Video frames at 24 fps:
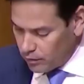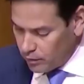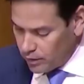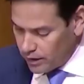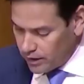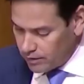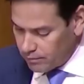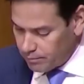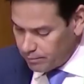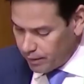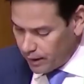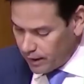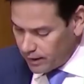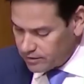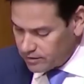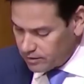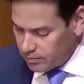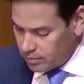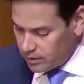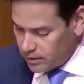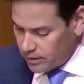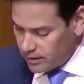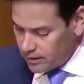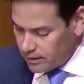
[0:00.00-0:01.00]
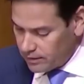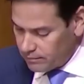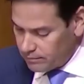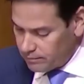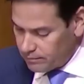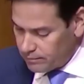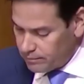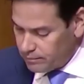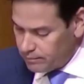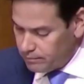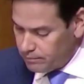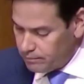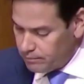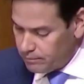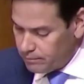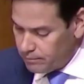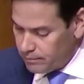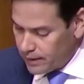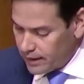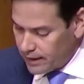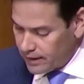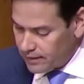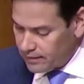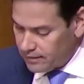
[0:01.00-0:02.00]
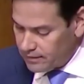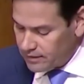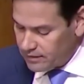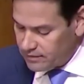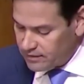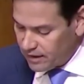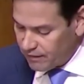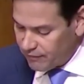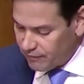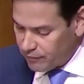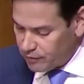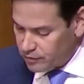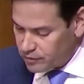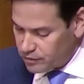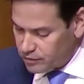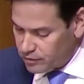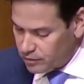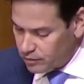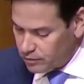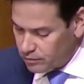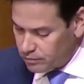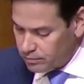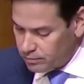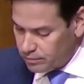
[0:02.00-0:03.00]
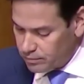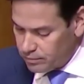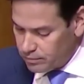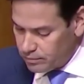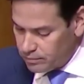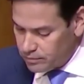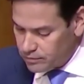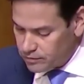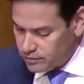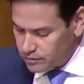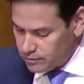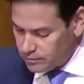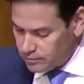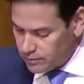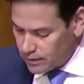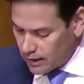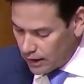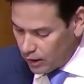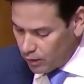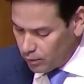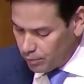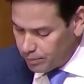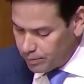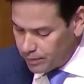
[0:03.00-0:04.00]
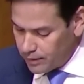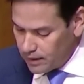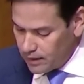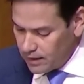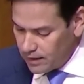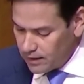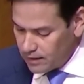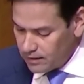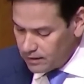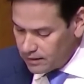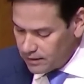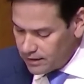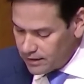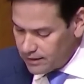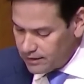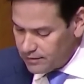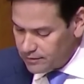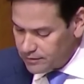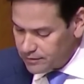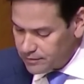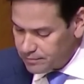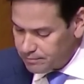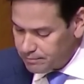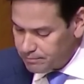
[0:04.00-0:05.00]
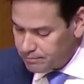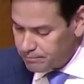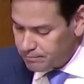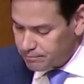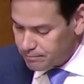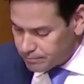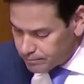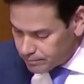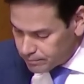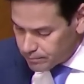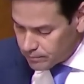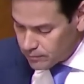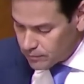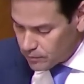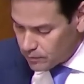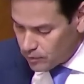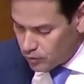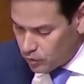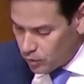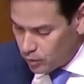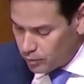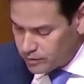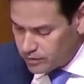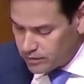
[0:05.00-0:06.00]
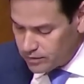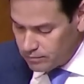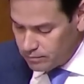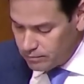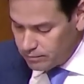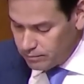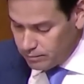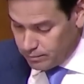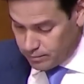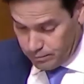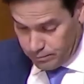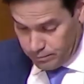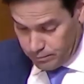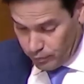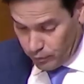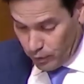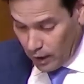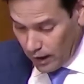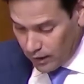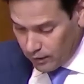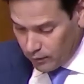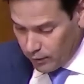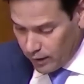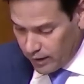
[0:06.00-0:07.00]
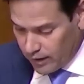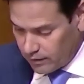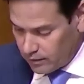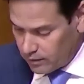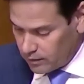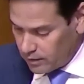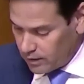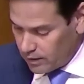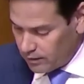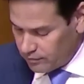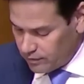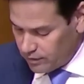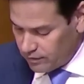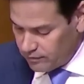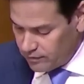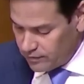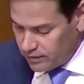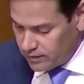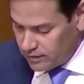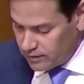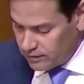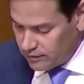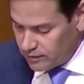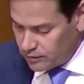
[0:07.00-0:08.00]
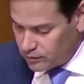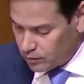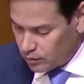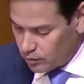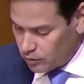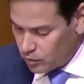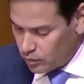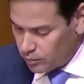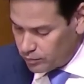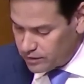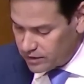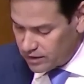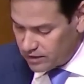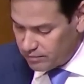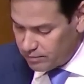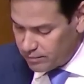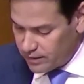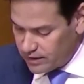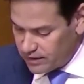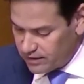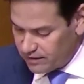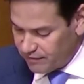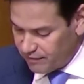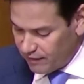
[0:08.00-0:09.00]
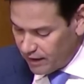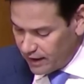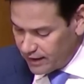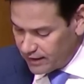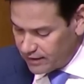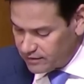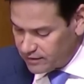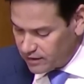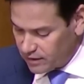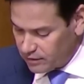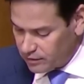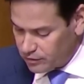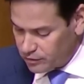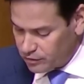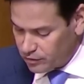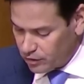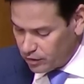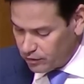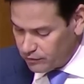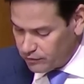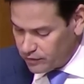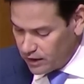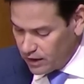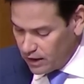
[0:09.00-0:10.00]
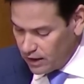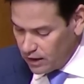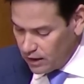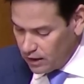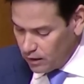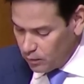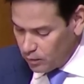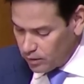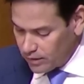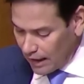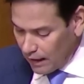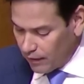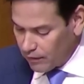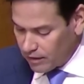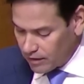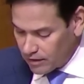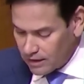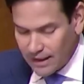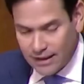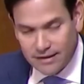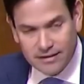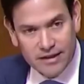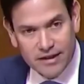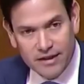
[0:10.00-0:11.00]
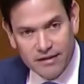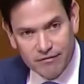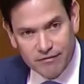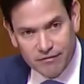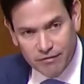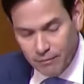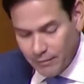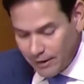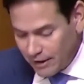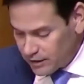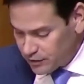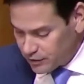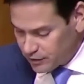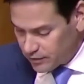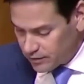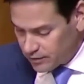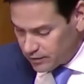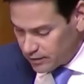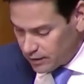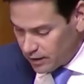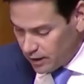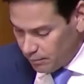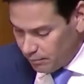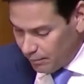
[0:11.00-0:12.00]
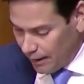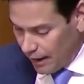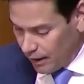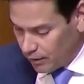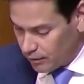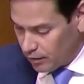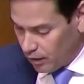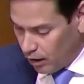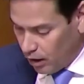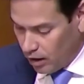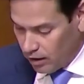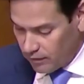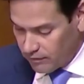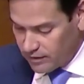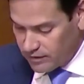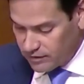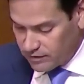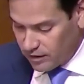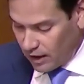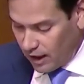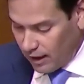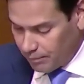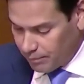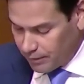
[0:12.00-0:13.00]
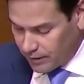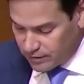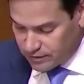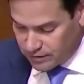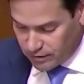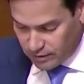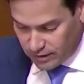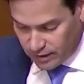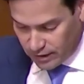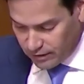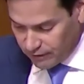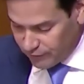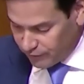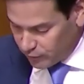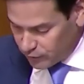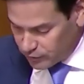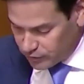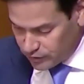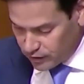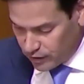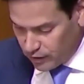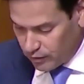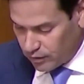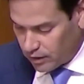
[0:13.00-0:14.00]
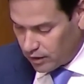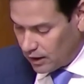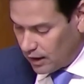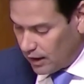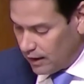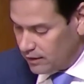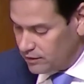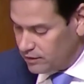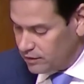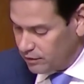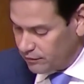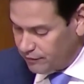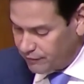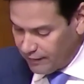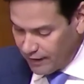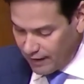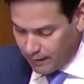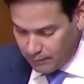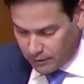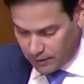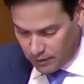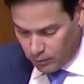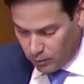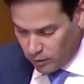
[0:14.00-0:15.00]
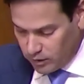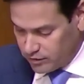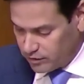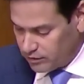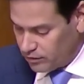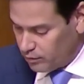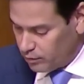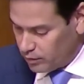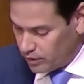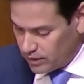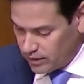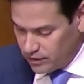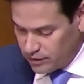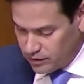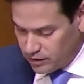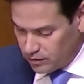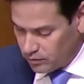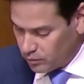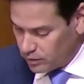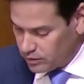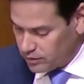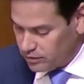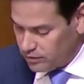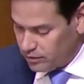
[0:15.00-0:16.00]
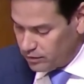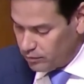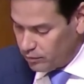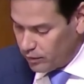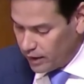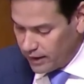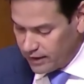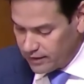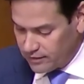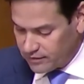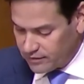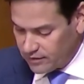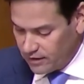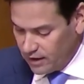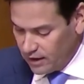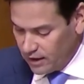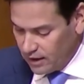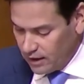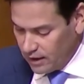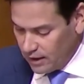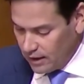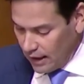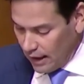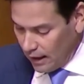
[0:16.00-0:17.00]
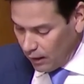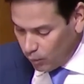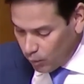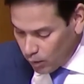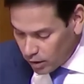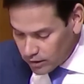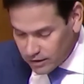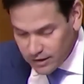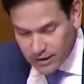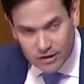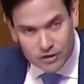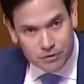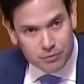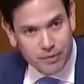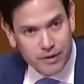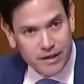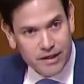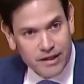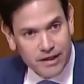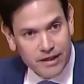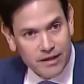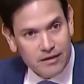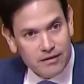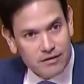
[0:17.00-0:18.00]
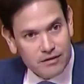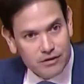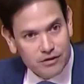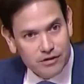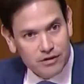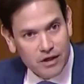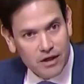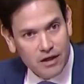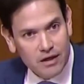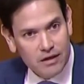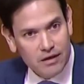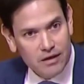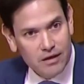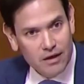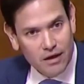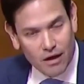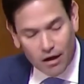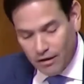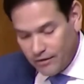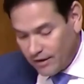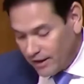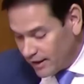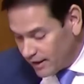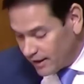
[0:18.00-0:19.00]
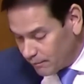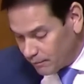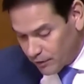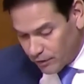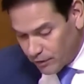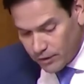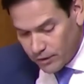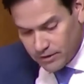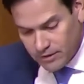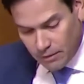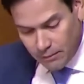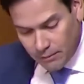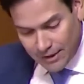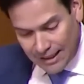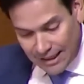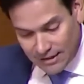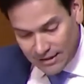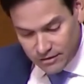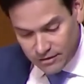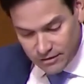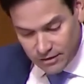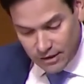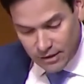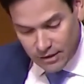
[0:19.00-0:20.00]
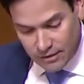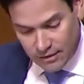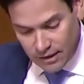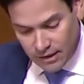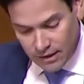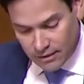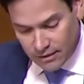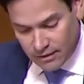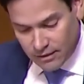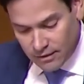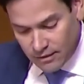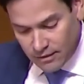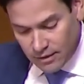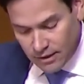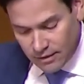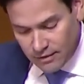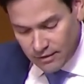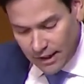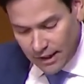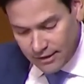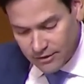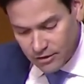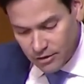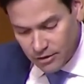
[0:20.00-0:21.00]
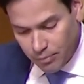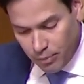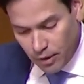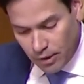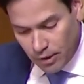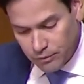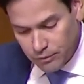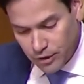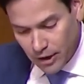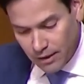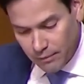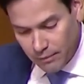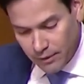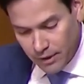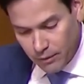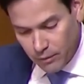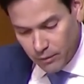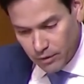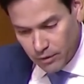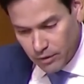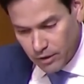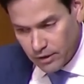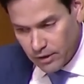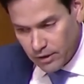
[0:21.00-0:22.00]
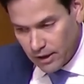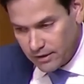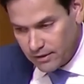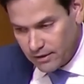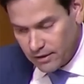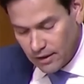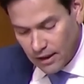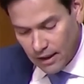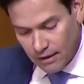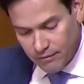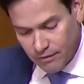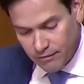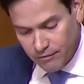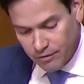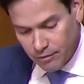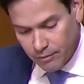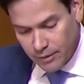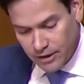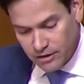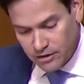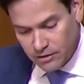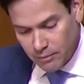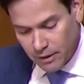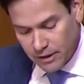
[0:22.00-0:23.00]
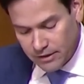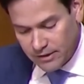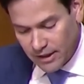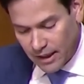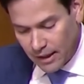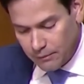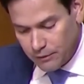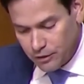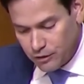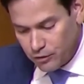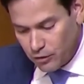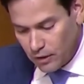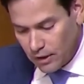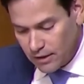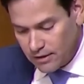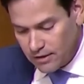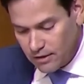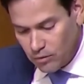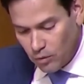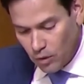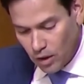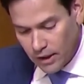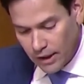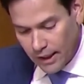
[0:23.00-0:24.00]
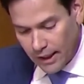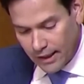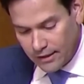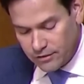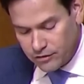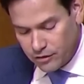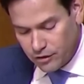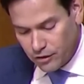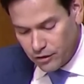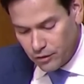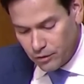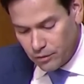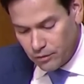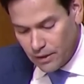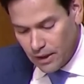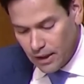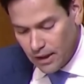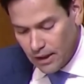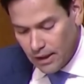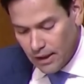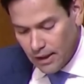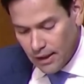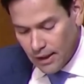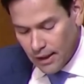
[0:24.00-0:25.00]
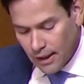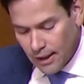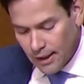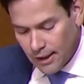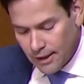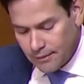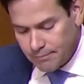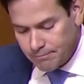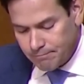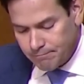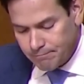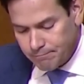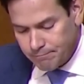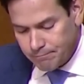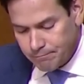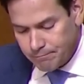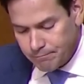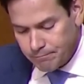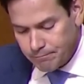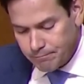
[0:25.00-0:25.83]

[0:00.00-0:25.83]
we can possibly make these efforts to help these groups, broad array of individual groups that have been defined as underserved, without collecting information about all of these topics. Are they the first to go to college in their family? What's their religion? What's their race? What do they speak English? Are they immigrants? I mean, that's the point I'm trying to make. We're collecting a lot of information. My time is short. I did want to ask you, I'm